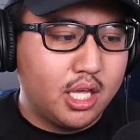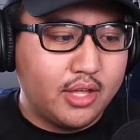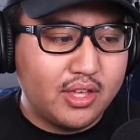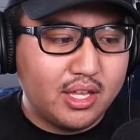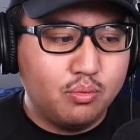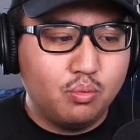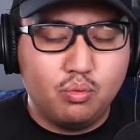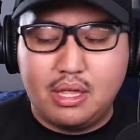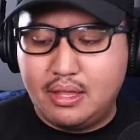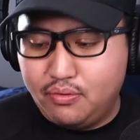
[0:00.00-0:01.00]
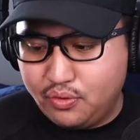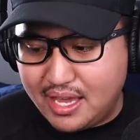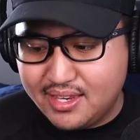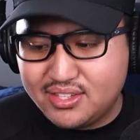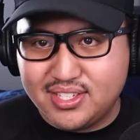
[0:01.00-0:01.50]
And then
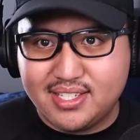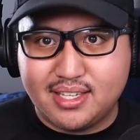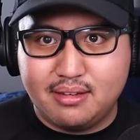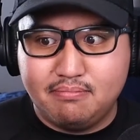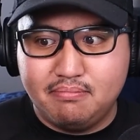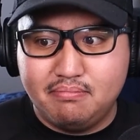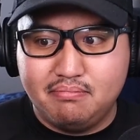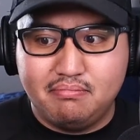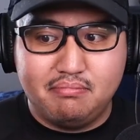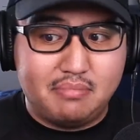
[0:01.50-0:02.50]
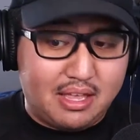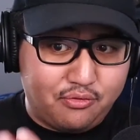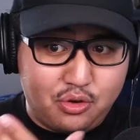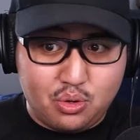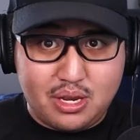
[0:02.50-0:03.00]
late in the season,
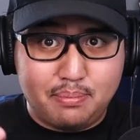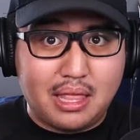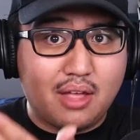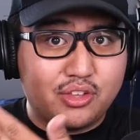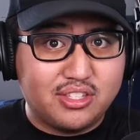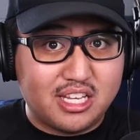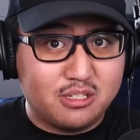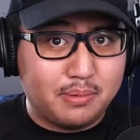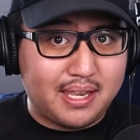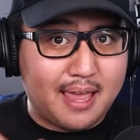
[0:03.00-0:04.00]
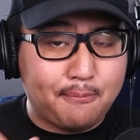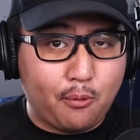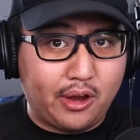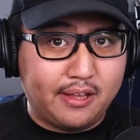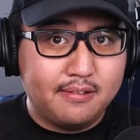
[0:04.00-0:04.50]
if you're in playoff contention by that
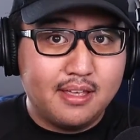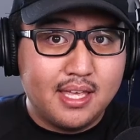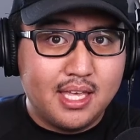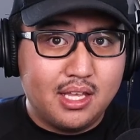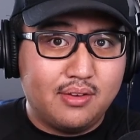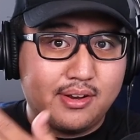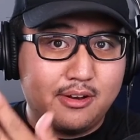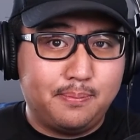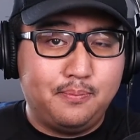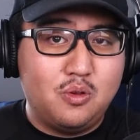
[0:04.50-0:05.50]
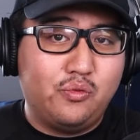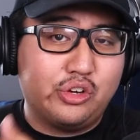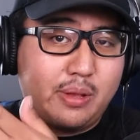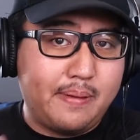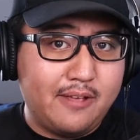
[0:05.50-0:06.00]
point, if you're
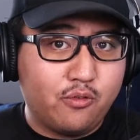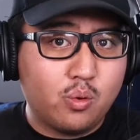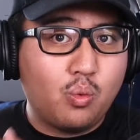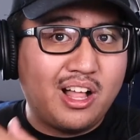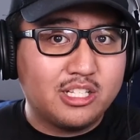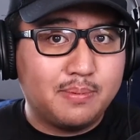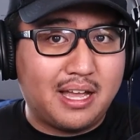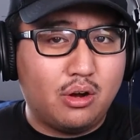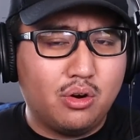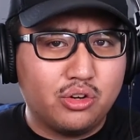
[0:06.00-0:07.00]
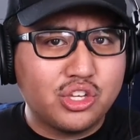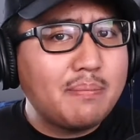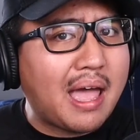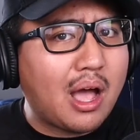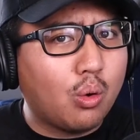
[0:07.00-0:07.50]
competing for a wild spot, or
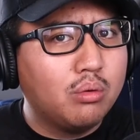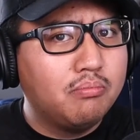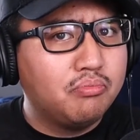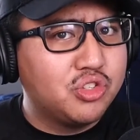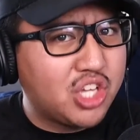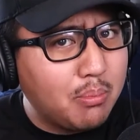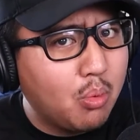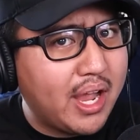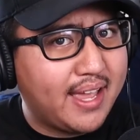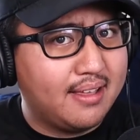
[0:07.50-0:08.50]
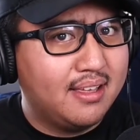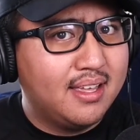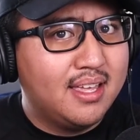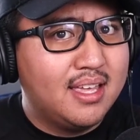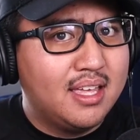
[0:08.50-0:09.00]
somehow, some way,
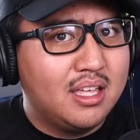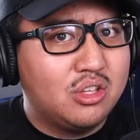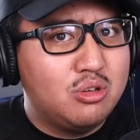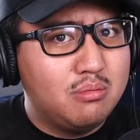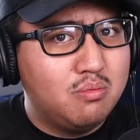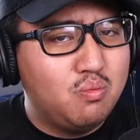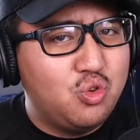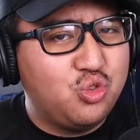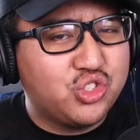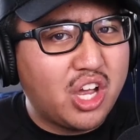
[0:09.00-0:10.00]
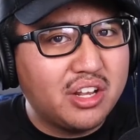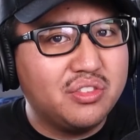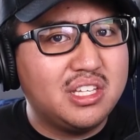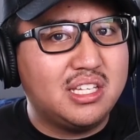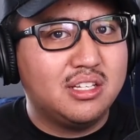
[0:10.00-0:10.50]
you
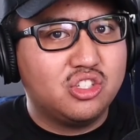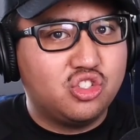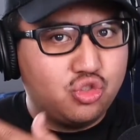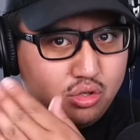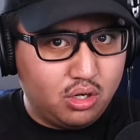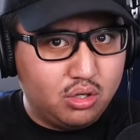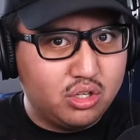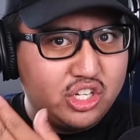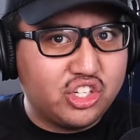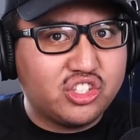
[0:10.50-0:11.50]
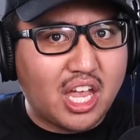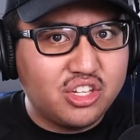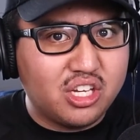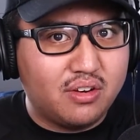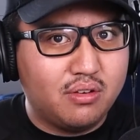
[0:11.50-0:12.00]
suddenly are in
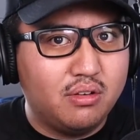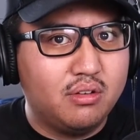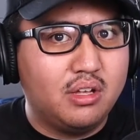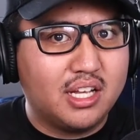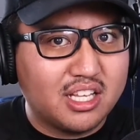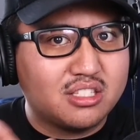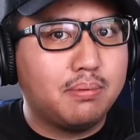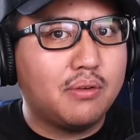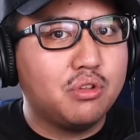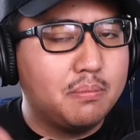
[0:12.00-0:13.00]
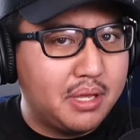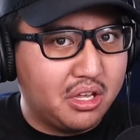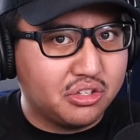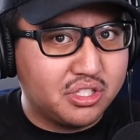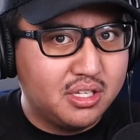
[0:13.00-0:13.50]
contention against the Buffalo
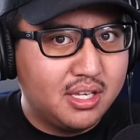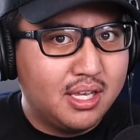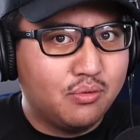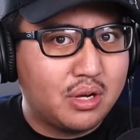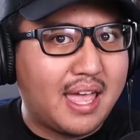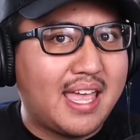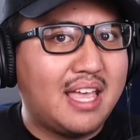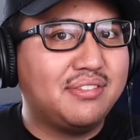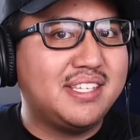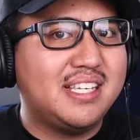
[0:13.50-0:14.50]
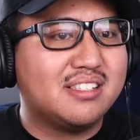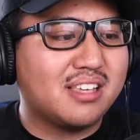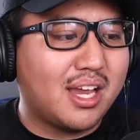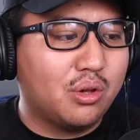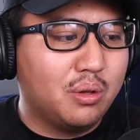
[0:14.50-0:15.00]
Bills for that AFC East
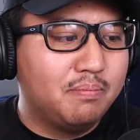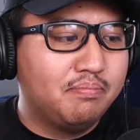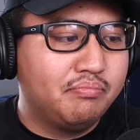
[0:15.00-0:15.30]
title,